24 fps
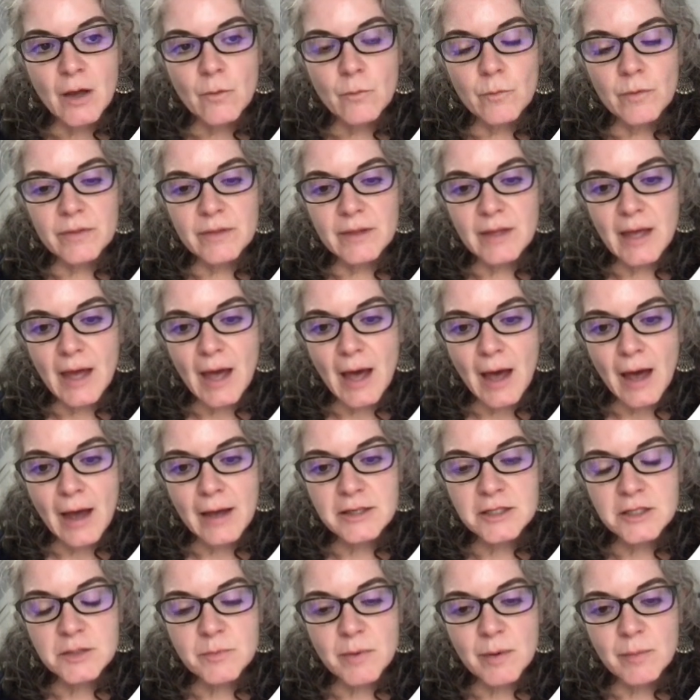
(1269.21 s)
With
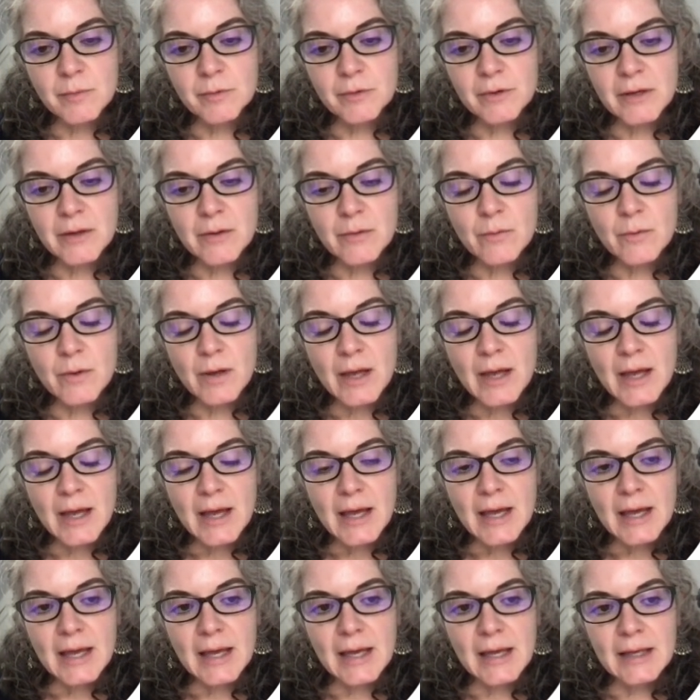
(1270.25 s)
cache memory,
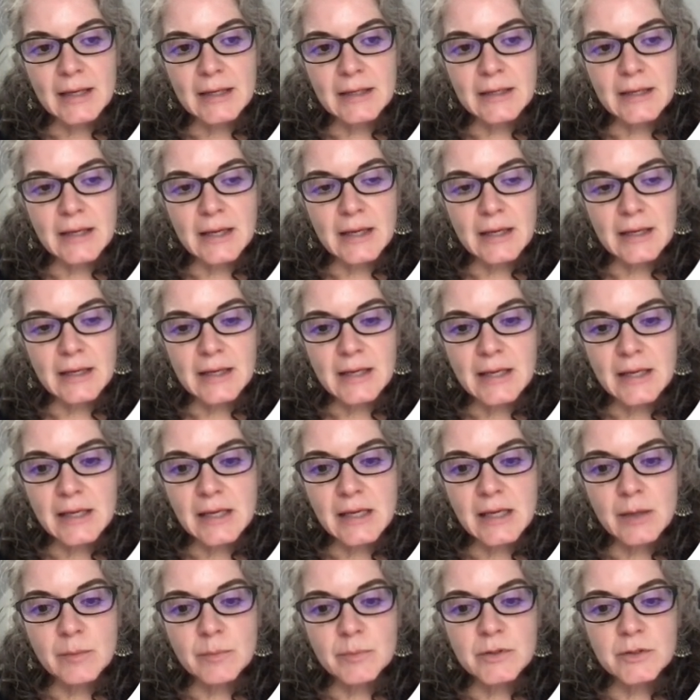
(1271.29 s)
it
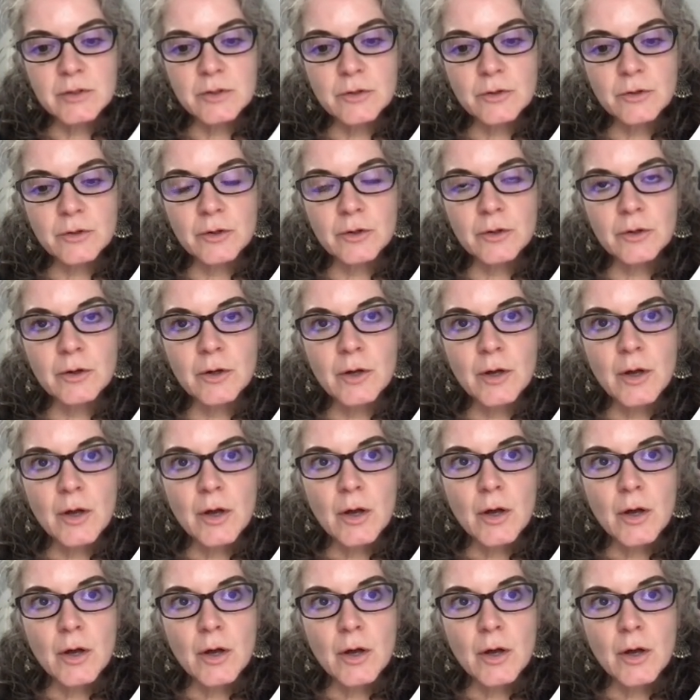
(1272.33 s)
keeps your